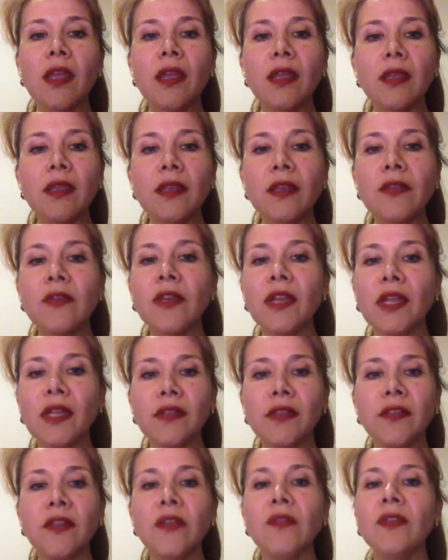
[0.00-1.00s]
give an
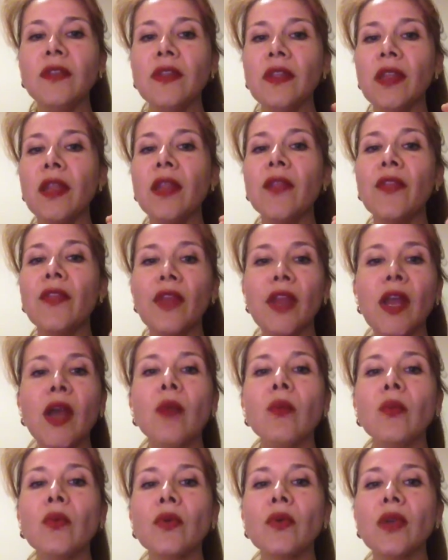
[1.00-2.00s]
activity that
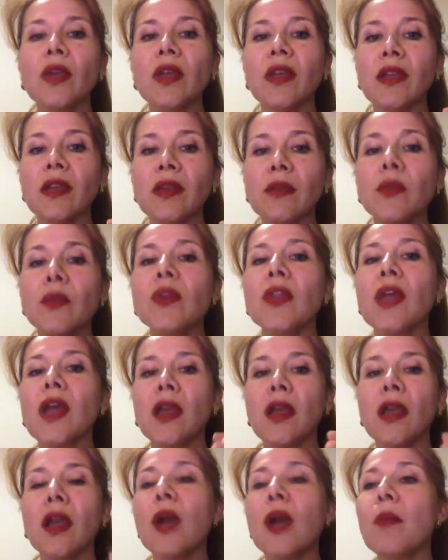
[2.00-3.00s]
I would
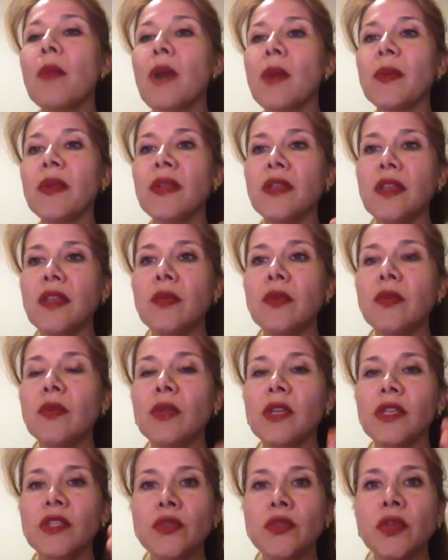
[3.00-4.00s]
not come up
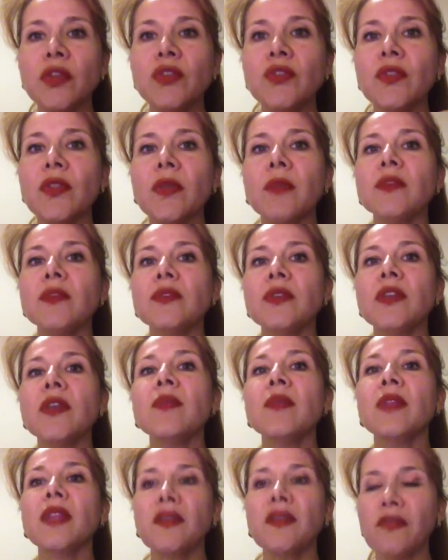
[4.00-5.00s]
individually to each of them to
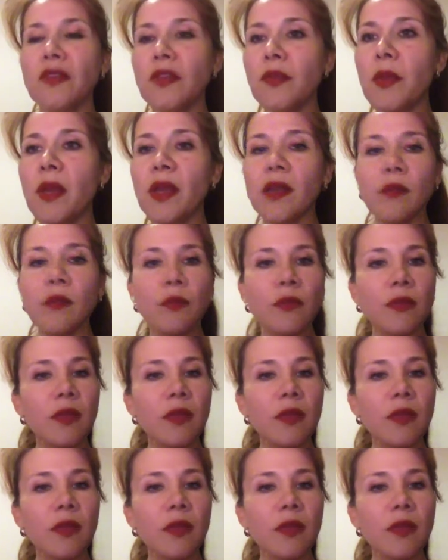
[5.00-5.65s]
give them a feedback.